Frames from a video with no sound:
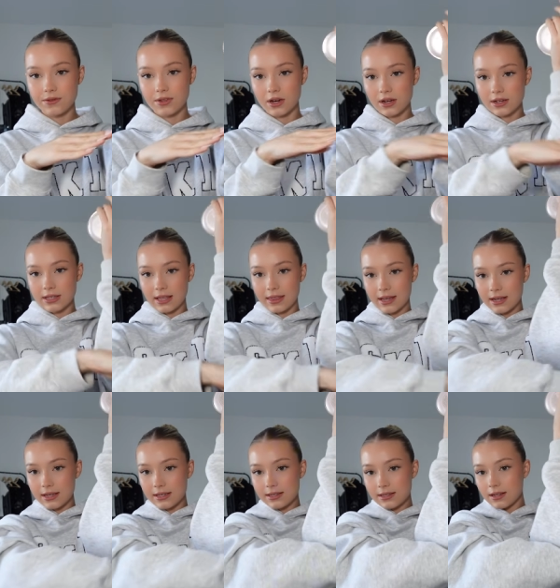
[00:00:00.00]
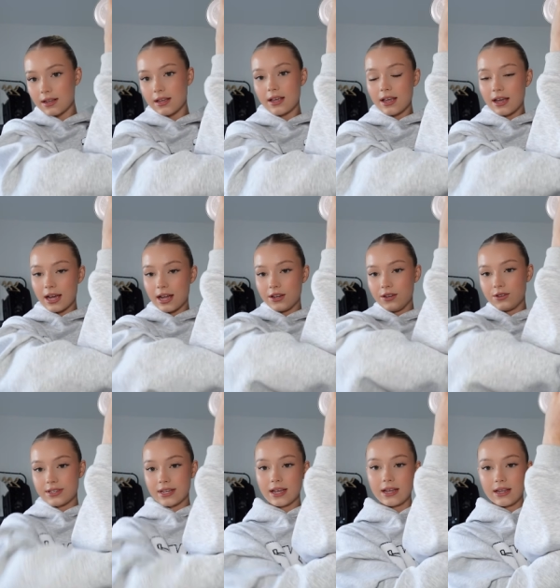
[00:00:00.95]
that looks like this and you
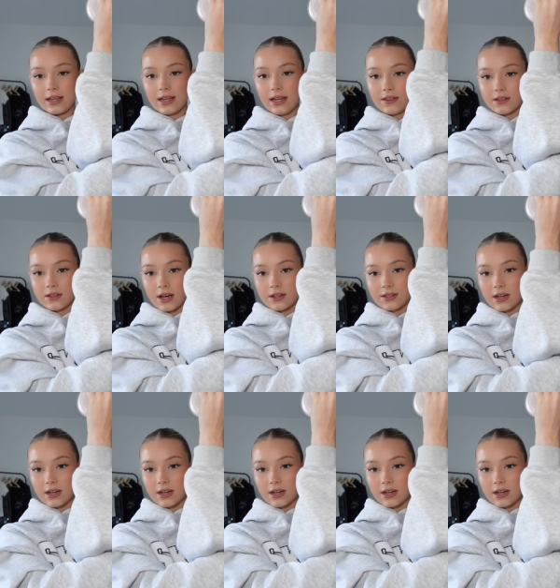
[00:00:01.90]
sit either side.